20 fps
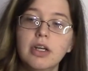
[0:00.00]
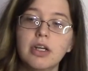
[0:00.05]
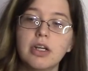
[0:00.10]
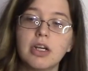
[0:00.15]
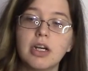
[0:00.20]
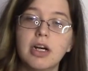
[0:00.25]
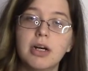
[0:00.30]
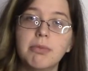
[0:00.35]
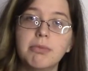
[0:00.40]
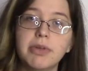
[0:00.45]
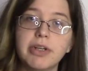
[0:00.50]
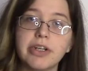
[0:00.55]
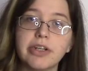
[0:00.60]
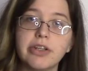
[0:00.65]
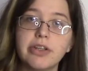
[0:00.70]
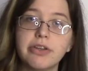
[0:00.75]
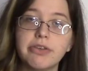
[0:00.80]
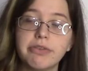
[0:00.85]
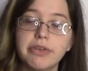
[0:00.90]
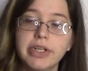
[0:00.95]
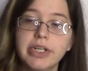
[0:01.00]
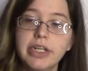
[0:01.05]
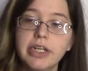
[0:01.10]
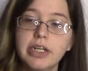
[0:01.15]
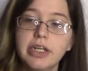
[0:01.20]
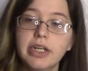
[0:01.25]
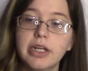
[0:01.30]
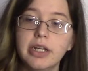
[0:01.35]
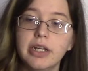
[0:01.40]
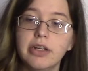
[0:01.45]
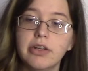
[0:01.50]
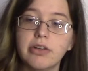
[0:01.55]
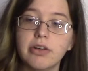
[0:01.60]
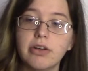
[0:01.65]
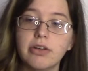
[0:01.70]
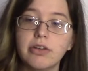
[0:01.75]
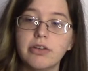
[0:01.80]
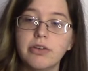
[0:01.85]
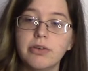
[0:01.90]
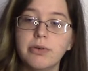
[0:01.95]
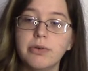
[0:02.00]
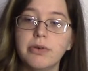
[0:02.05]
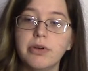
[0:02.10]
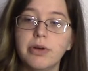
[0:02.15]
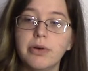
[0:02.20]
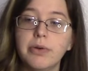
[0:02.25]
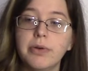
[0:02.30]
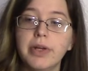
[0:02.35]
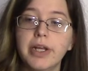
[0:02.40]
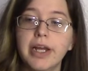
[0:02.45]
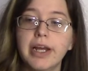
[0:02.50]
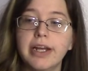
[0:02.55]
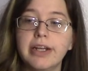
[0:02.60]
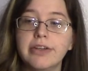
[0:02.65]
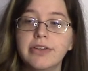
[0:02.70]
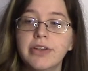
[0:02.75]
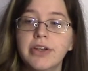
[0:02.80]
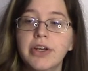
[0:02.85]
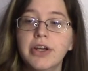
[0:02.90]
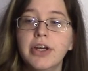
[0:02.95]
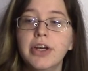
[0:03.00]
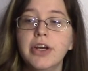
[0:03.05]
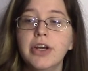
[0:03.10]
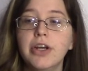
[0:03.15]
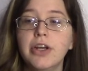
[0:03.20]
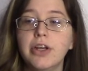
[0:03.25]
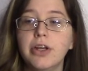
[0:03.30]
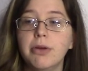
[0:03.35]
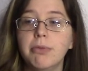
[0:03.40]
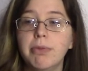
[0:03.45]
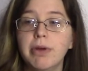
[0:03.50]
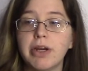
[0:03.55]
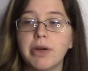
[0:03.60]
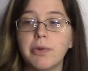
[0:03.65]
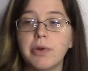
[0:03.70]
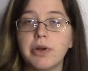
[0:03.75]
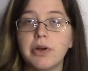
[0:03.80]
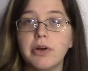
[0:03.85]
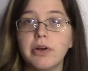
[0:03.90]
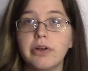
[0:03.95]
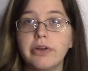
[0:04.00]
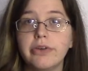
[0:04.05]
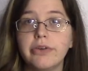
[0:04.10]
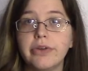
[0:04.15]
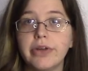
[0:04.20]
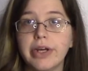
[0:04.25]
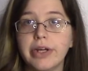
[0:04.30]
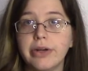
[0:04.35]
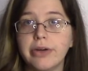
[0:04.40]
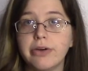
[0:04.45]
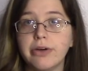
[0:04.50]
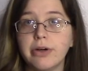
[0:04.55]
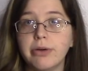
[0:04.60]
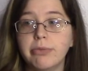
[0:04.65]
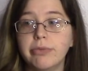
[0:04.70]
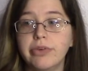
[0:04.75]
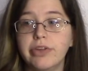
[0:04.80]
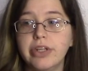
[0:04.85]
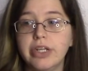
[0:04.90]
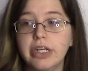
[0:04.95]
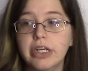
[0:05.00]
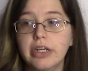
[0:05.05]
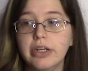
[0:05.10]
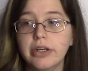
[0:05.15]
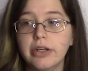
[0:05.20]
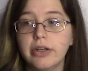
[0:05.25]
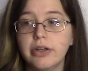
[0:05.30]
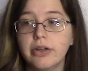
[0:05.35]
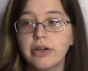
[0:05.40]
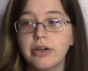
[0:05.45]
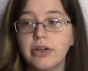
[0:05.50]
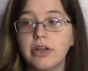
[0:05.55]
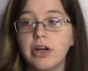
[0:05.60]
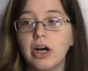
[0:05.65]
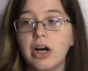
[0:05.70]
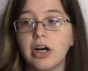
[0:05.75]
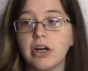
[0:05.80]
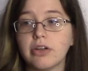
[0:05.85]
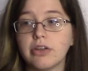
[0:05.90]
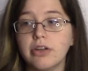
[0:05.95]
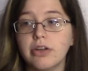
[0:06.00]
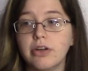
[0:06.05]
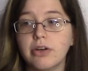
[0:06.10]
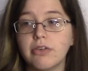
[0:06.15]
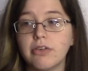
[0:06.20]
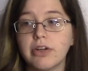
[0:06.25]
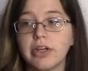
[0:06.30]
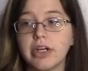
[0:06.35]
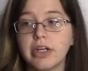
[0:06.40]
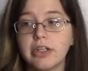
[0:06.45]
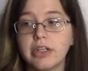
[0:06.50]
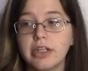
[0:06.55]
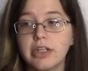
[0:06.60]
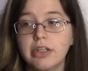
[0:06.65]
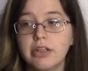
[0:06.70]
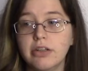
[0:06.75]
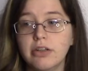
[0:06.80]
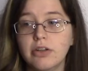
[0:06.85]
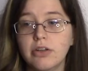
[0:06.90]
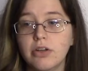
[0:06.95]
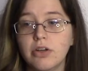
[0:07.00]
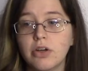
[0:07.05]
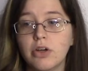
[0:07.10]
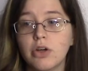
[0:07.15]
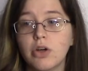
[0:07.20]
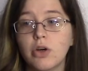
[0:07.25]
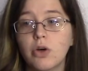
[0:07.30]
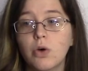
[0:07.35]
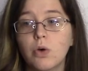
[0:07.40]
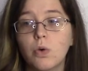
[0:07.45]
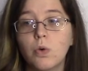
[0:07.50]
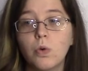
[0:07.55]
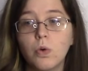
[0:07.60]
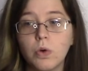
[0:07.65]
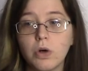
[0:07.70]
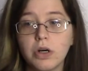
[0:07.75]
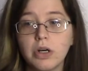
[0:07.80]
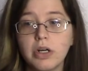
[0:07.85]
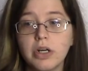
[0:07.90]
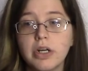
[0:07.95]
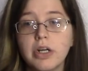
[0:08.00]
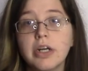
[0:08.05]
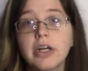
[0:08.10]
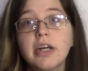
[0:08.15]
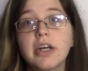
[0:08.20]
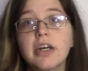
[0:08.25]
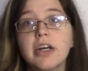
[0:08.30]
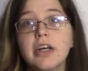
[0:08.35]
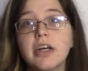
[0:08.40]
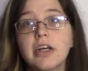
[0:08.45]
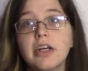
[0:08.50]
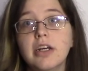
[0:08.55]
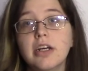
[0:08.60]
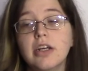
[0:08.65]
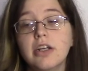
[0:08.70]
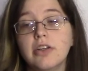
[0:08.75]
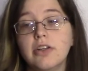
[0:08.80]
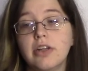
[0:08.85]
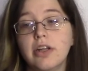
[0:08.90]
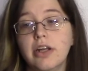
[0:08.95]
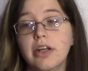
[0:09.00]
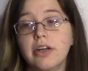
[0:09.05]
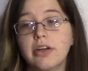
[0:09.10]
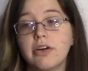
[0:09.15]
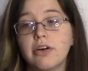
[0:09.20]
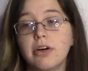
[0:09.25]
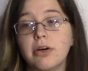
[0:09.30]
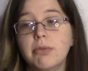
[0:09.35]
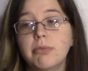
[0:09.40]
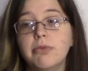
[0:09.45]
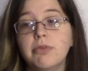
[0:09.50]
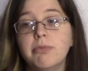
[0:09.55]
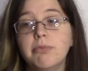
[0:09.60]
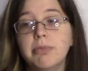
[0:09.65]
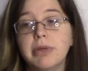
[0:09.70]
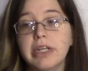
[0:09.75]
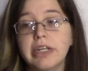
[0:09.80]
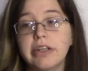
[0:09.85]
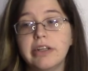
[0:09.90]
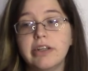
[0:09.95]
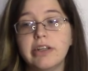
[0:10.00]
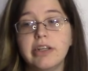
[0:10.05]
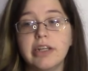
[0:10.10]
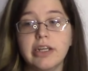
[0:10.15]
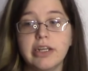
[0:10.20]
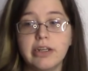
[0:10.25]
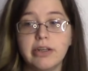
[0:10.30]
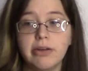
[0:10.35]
Complex 3 is also known as ubiquinol cytochrome C oxidoreductase, or cytochrome BC.